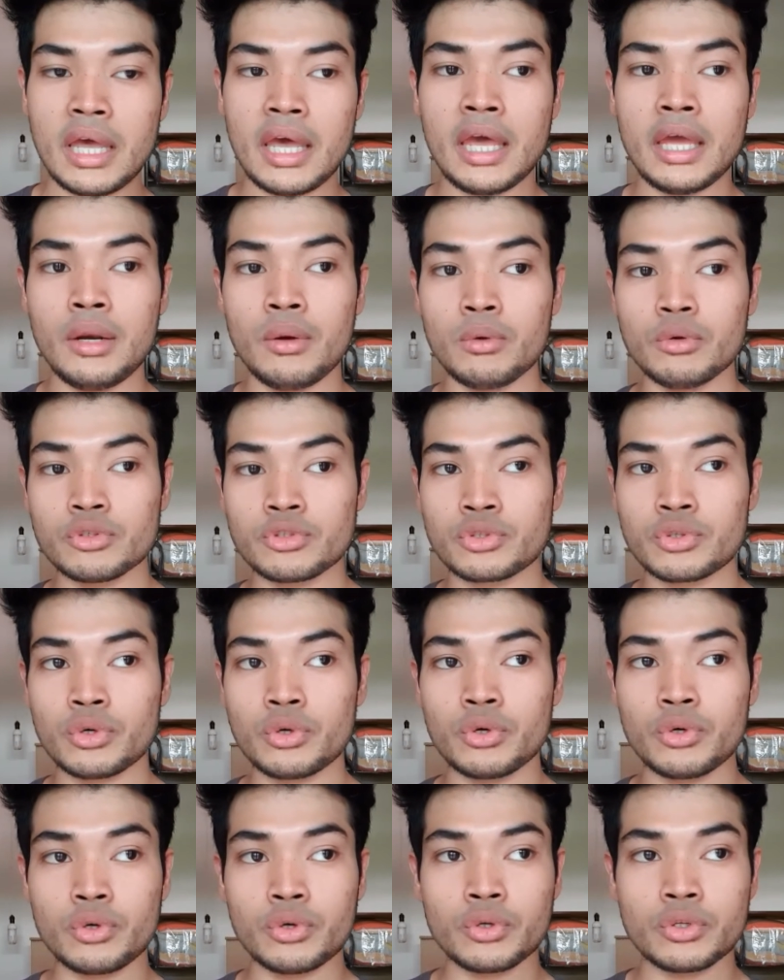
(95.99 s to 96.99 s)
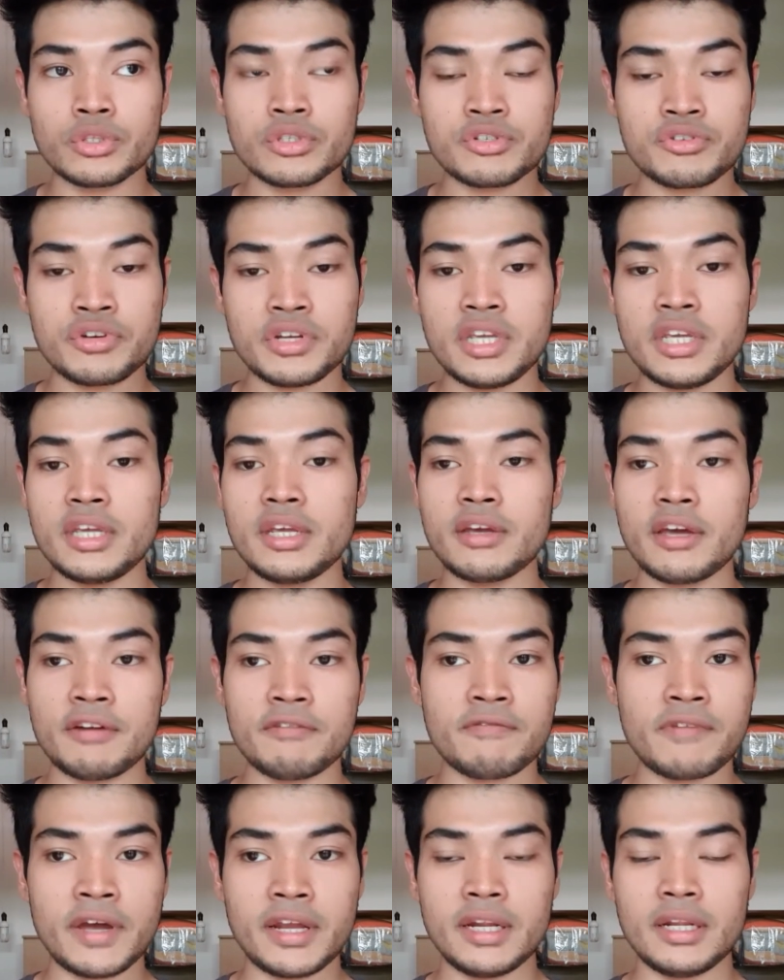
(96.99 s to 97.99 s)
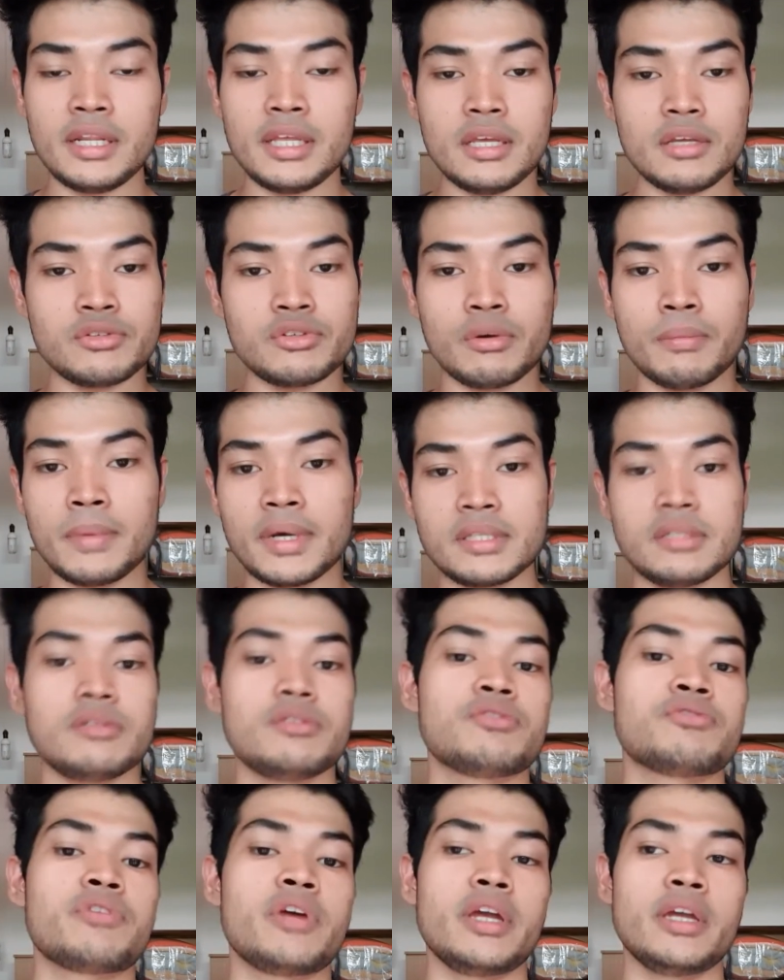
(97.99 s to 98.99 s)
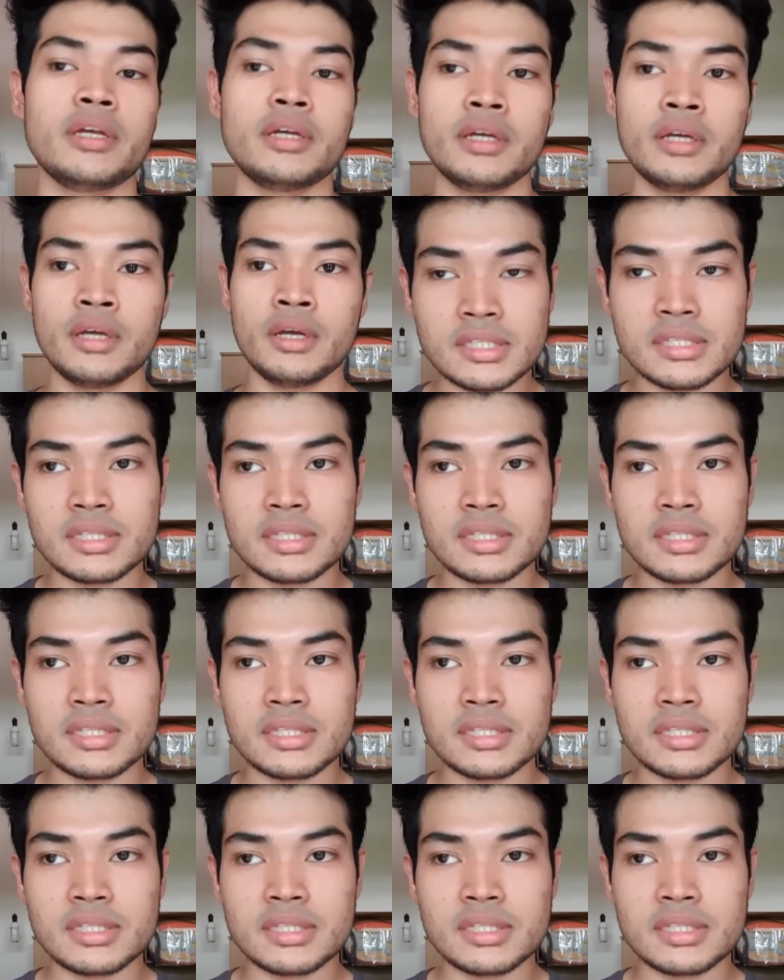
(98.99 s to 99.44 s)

and also three, and finally is your muscle strength.